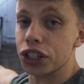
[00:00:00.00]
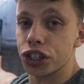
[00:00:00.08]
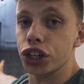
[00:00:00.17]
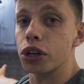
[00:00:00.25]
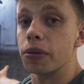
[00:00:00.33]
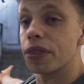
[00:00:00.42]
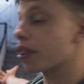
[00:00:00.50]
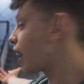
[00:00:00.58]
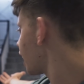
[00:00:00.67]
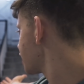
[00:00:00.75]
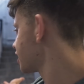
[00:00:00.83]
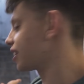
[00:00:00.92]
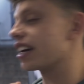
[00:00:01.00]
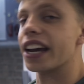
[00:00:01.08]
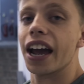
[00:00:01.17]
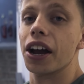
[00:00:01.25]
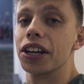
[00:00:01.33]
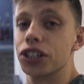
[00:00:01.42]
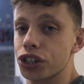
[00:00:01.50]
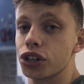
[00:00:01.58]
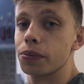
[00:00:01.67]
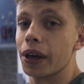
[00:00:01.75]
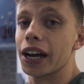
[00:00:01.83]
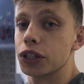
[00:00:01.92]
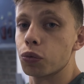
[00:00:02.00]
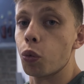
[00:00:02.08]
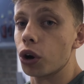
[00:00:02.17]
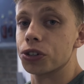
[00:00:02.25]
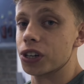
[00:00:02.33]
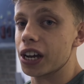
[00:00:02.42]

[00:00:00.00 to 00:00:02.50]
assume that is it. I assume that is what